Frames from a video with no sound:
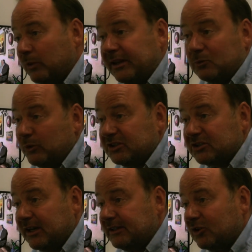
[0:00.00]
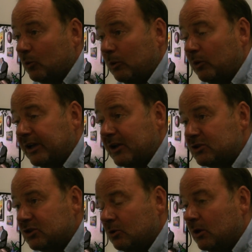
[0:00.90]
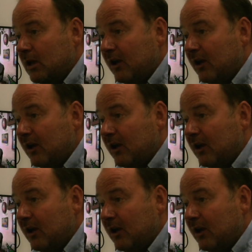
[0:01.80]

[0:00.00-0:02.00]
we decided that we were going to